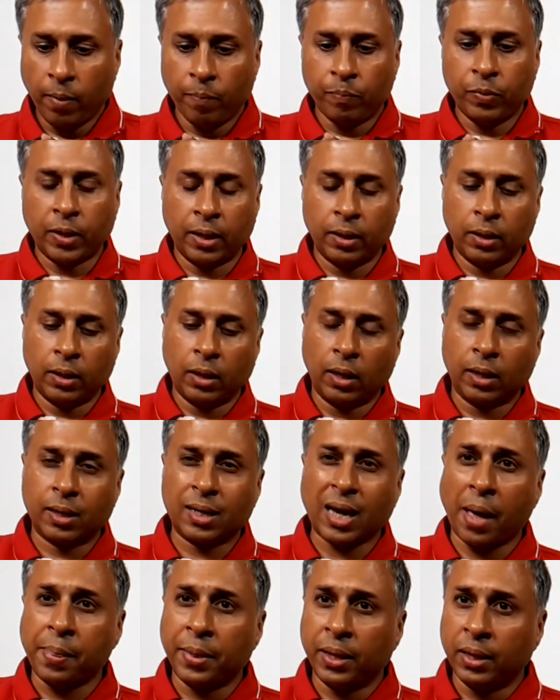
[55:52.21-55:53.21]
then
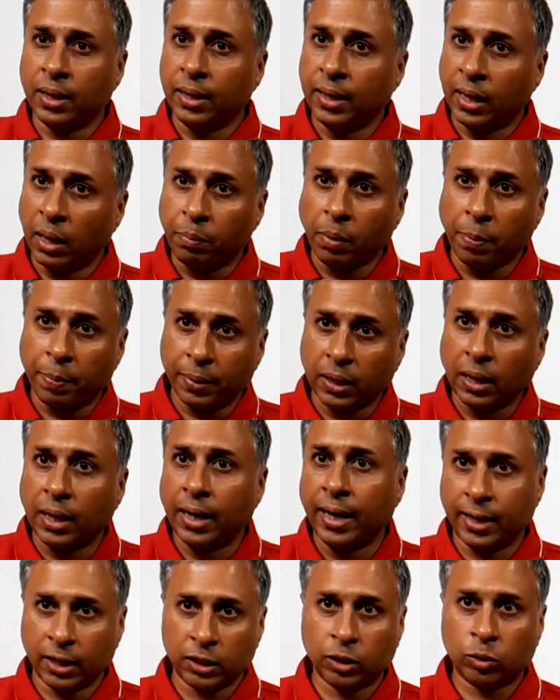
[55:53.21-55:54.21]
Canon DPP, the
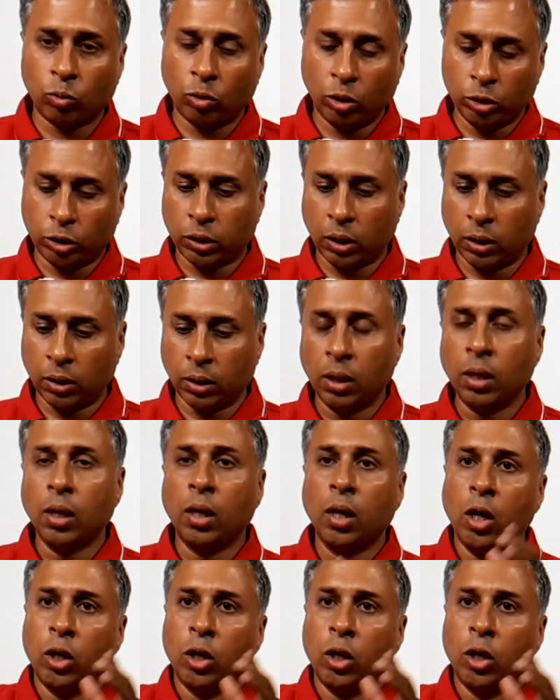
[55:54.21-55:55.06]
latest version.